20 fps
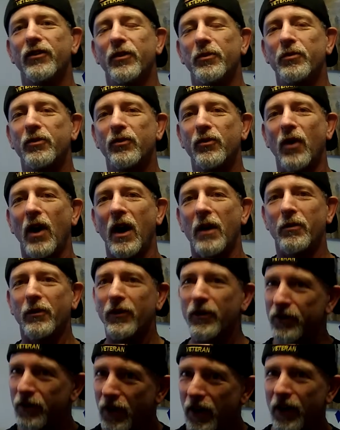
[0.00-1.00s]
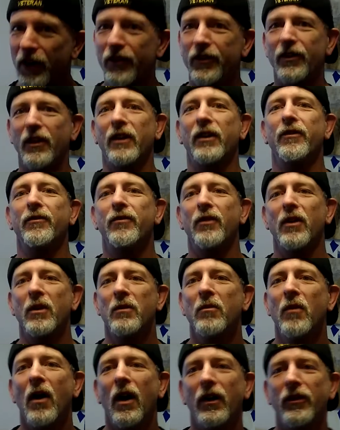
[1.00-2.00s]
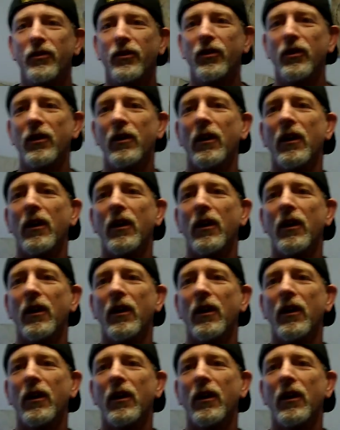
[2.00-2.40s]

subscribers. Thank you very much.